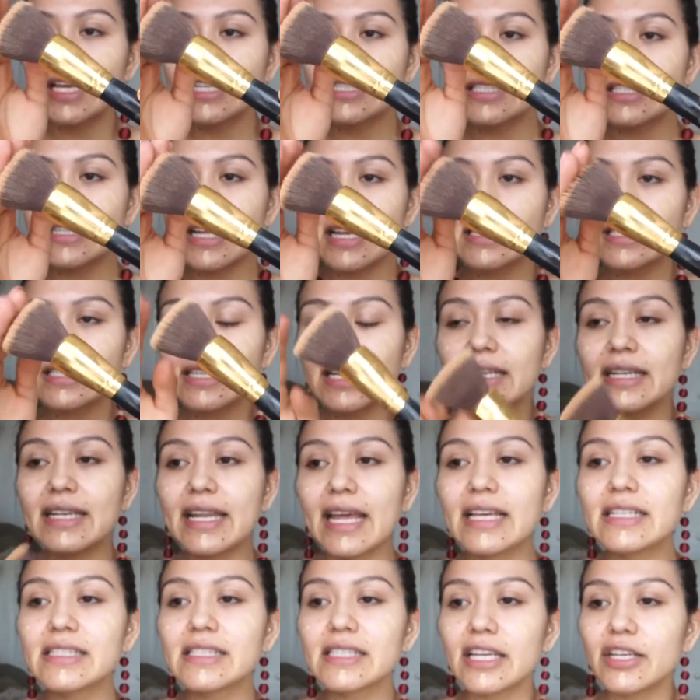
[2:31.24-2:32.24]
It's nice and
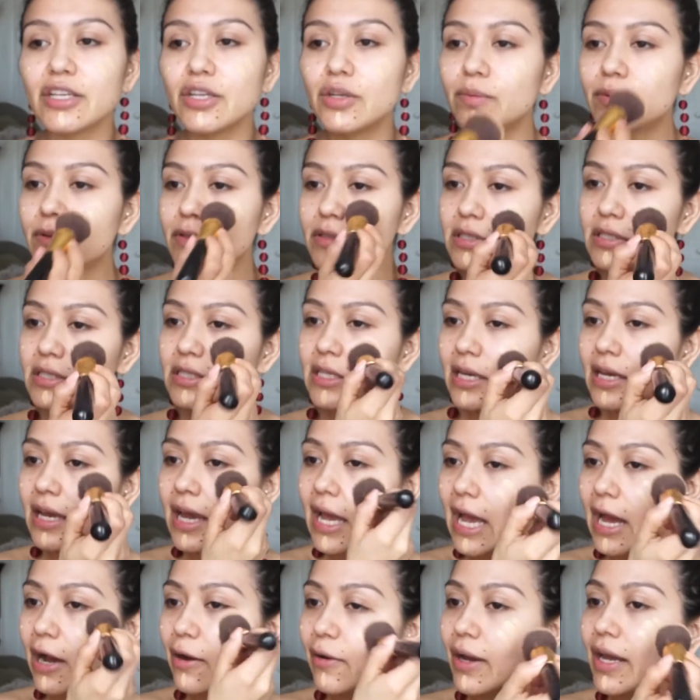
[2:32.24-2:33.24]
dense, and you will see
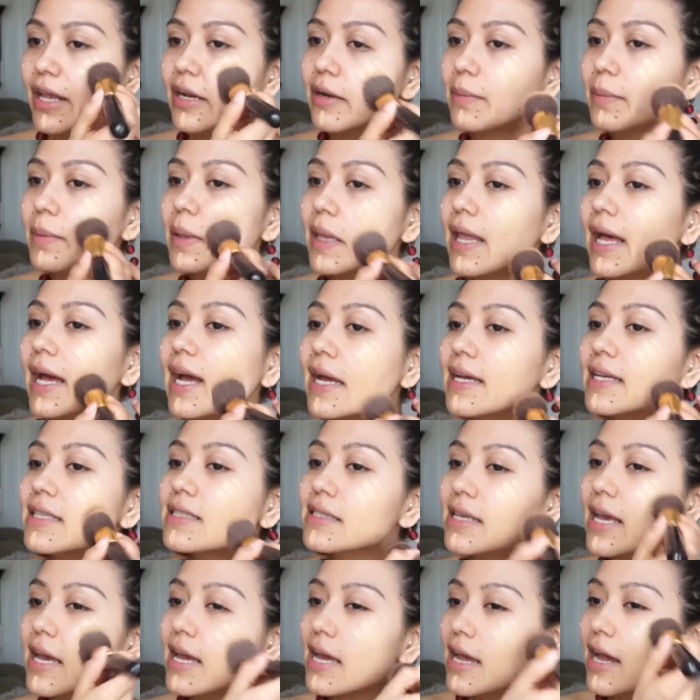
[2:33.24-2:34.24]
how it
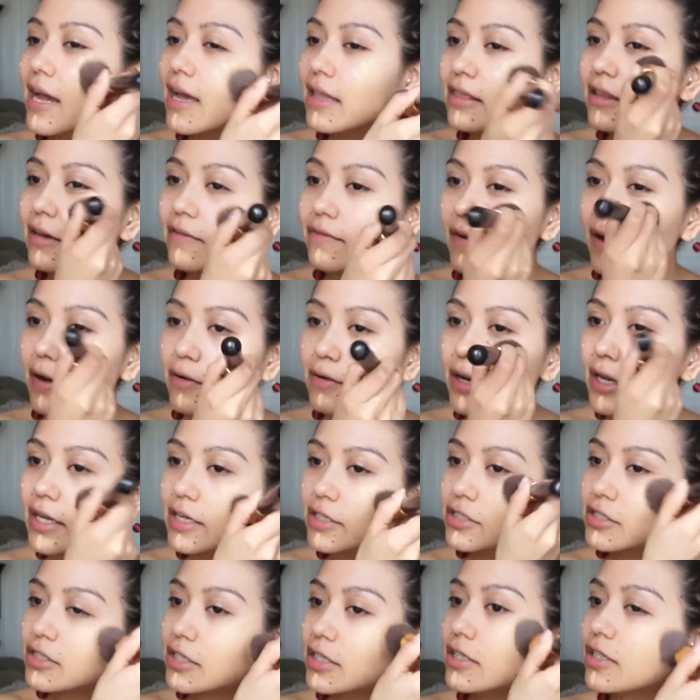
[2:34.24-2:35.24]
applies the
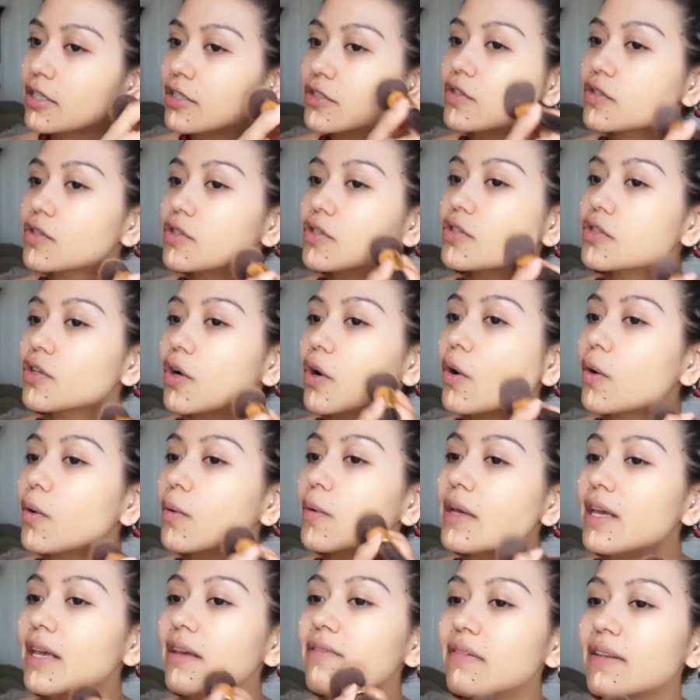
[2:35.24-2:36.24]
foundation
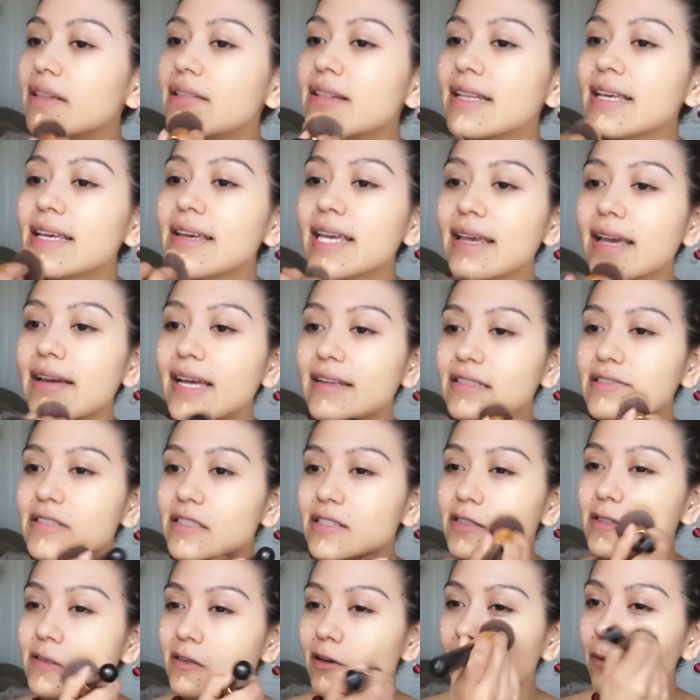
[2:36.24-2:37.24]
so evenly and
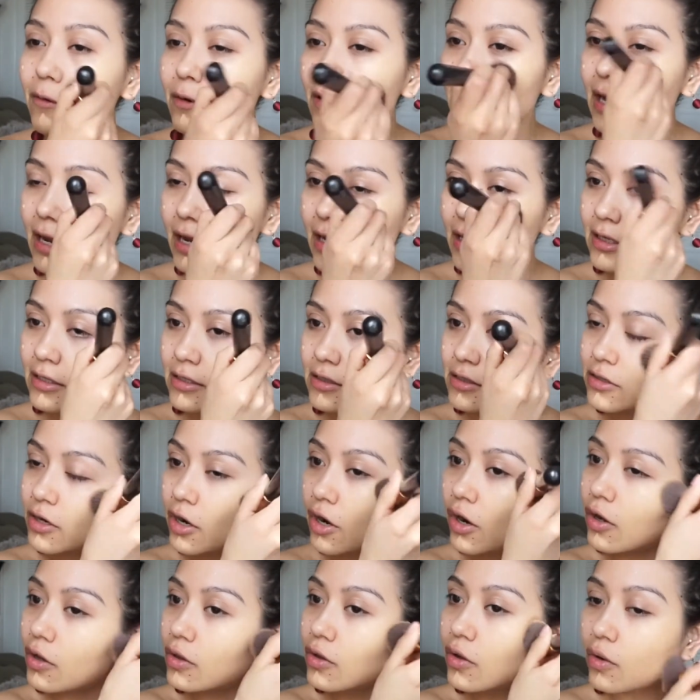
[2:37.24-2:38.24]
so nice
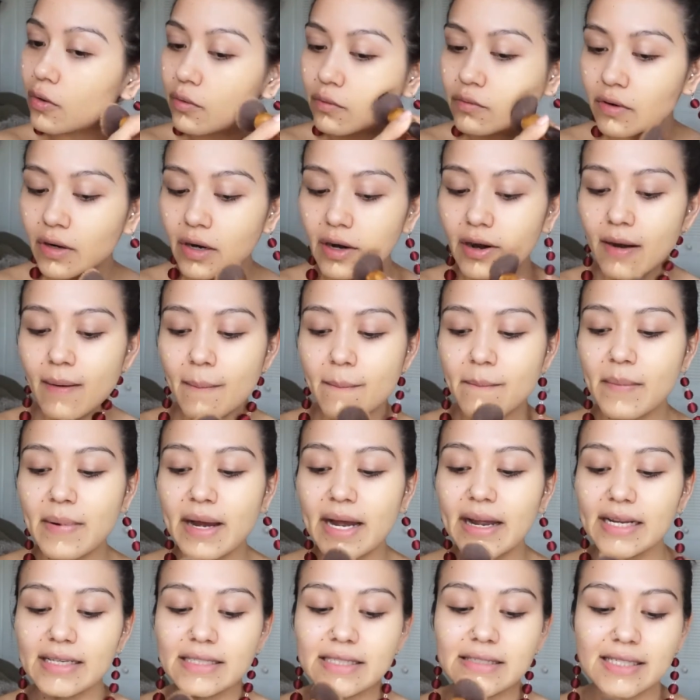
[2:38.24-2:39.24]
all over
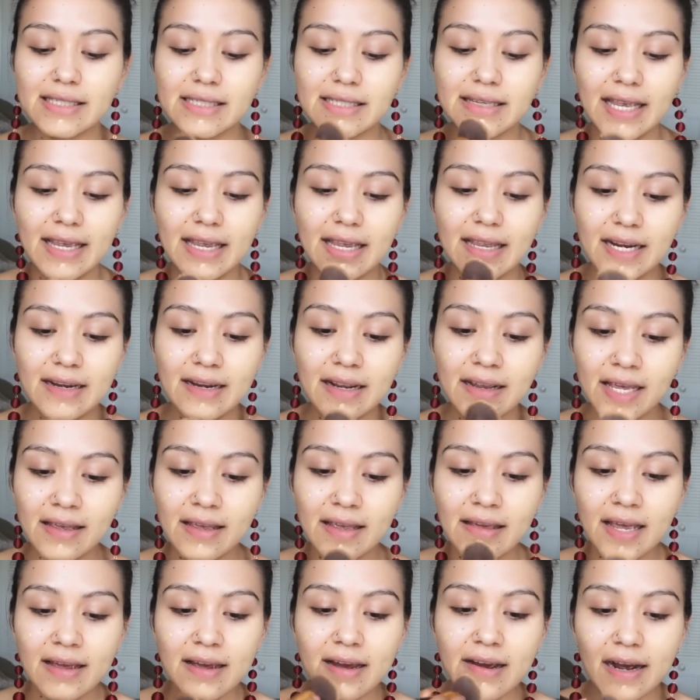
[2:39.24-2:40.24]
my skin.
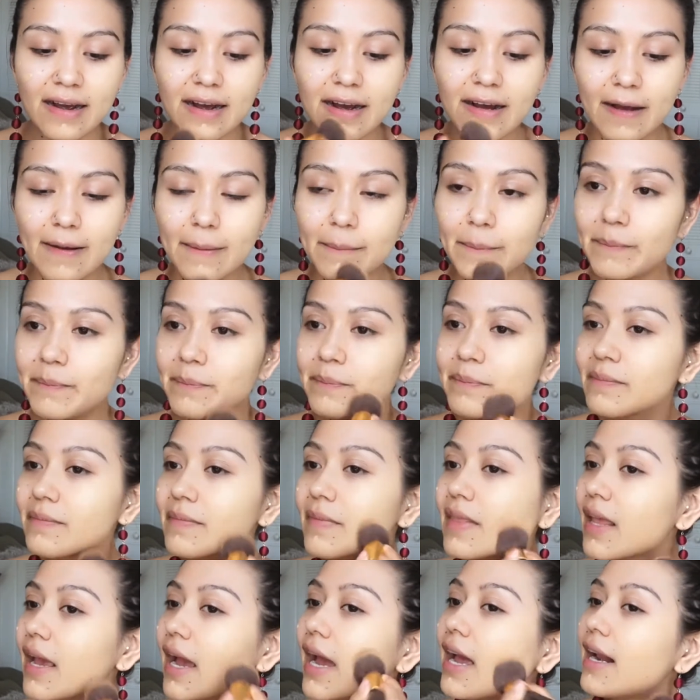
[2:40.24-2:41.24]
And
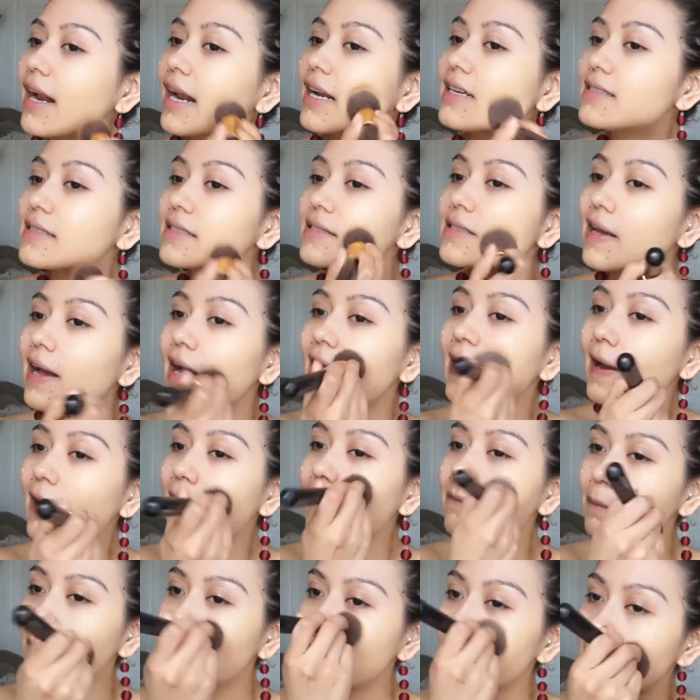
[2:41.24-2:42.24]
I
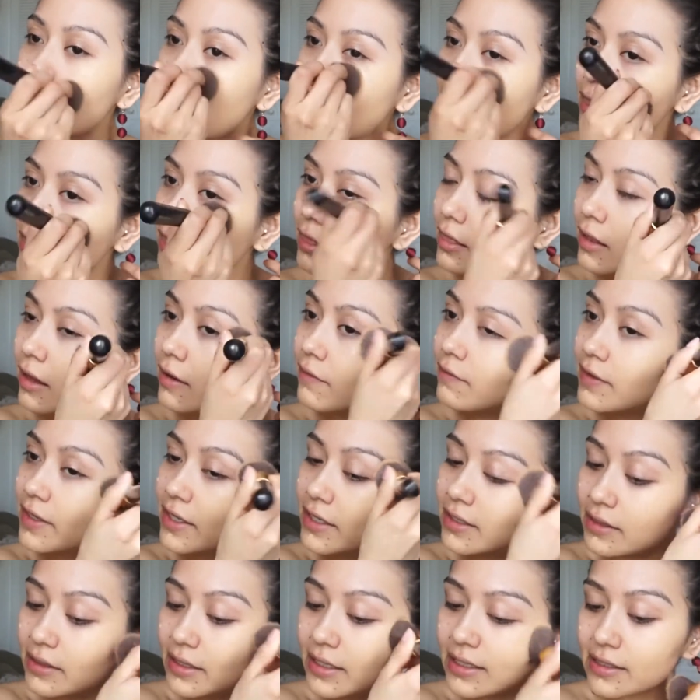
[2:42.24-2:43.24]
have been
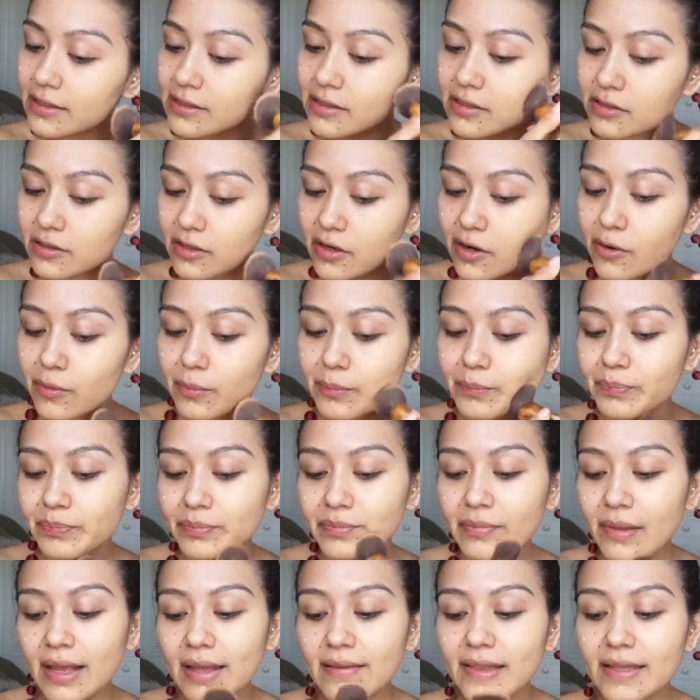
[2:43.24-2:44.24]
loving this, so
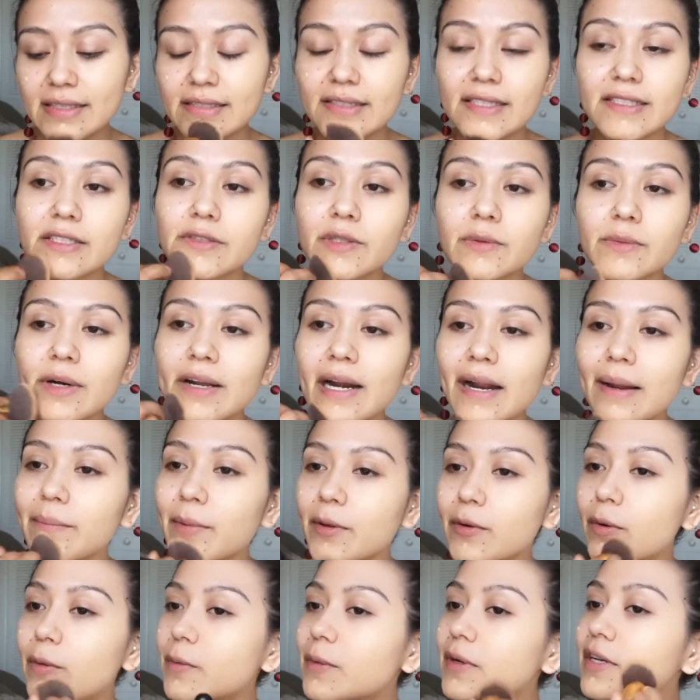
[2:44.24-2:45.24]
this is what
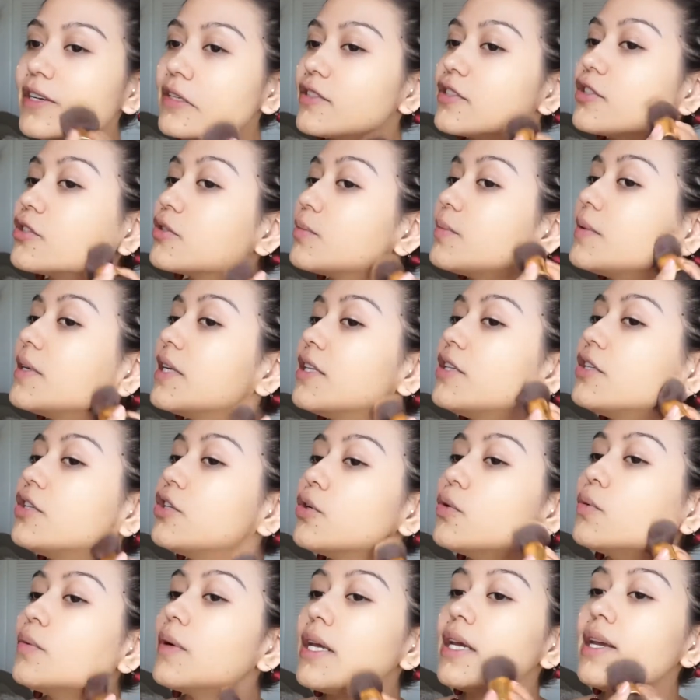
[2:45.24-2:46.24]
I'm going to be
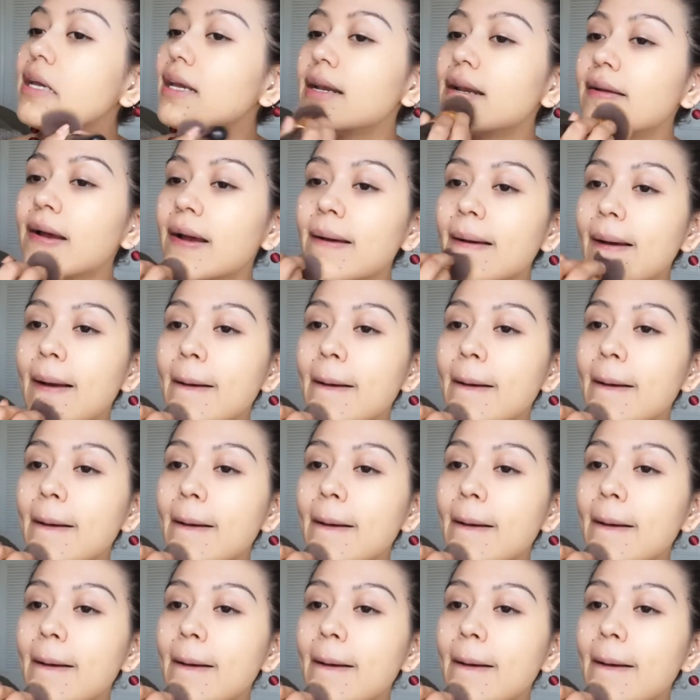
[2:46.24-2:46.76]
doing.